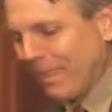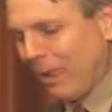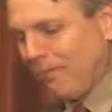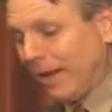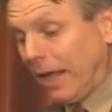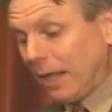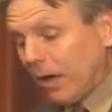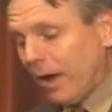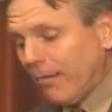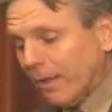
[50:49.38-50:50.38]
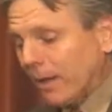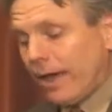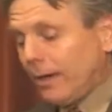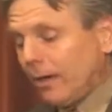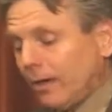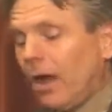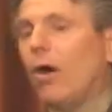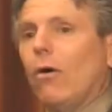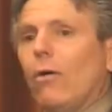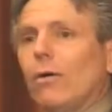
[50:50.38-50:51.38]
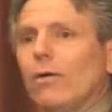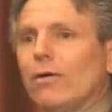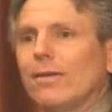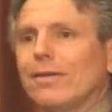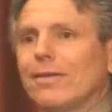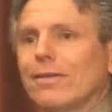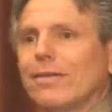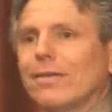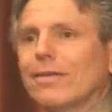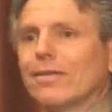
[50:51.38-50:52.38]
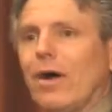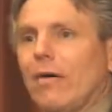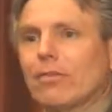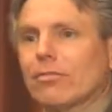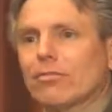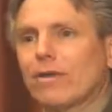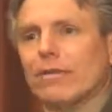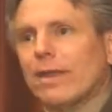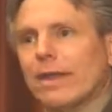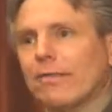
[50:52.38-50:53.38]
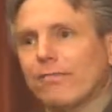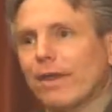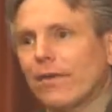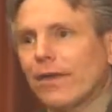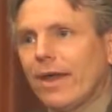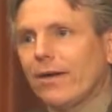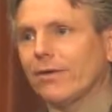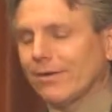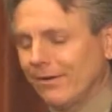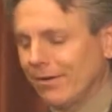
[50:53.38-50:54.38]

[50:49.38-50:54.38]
But I didn't know. So I was just trying to figure it out.